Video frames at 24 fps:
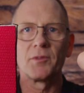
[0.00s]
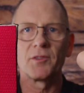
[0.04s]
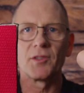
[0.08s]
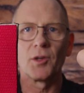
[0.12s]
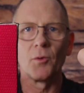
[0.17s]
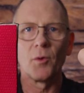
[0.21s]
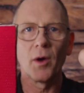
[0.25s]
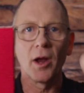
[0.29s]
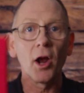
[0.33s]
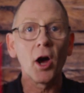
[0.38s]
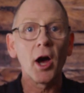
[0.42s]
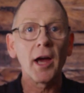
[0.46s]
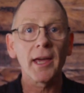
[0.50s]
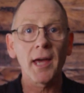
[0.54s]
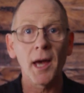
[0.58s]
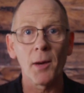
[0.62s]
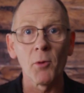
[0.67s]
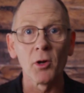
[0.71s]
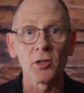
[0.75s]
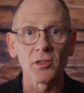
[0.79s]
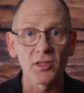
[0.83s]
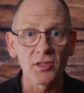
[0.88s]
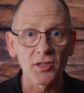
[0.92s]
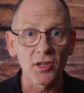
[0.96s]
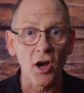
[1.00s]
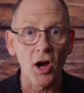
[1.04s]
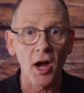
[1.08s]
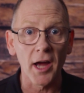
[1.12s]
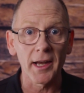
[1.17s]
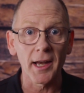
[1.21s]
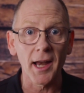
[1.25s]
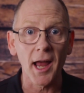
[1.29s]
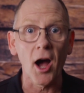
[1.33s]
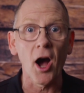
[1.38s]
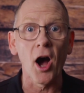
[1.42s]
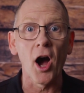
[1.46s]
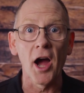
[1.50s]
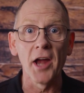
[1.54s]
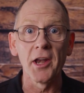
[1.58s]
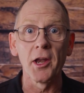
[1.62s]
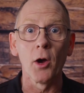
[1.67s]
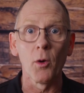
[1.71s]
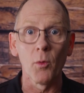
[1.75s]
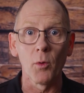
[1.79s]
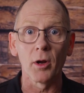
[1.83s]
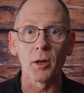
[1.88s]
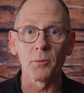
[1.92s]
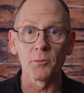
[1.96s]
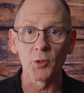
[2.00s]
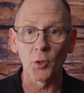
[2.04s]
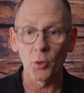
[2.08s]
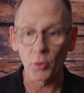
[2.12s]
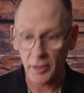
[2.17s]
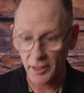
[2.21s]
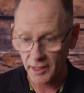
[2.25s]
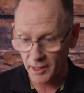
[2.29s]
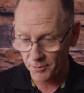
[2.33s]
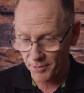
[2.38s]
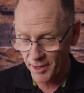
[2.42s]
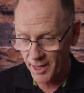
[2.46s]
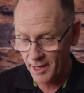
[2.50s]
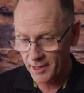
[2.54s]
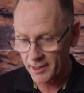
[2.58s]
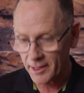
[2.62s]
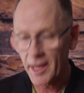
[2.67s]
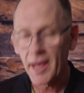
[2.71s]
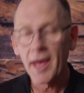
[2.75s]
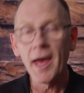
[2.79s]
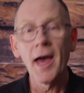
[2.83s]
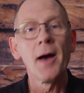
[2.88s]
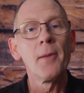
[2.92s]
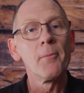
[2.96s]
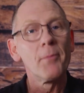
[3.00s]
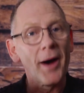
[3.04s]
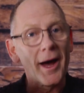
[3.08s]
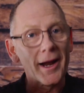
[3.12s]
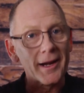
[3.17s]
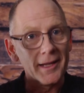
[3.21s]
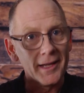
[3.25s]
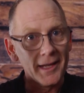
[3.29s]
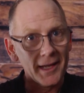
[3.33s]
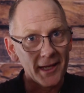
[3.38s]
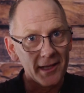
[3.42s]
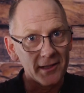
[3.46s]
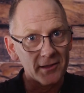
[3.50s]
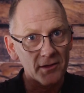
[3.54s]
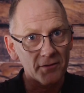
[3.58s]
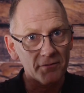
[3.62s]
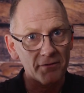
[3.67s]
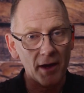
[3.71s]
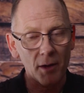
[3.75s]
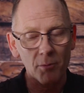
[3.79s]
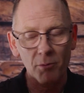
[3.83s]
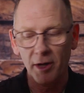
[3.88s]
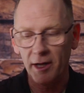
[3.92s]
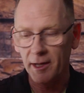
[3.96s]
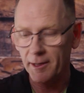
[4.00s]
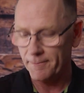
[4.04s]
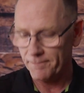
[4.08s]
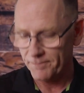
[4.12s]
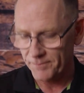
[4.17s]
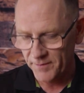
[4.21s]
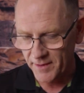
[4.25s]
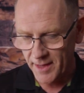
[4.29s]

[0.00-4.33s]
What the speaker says: So when I come on site, I know what I'm talking about. But here's the fabric.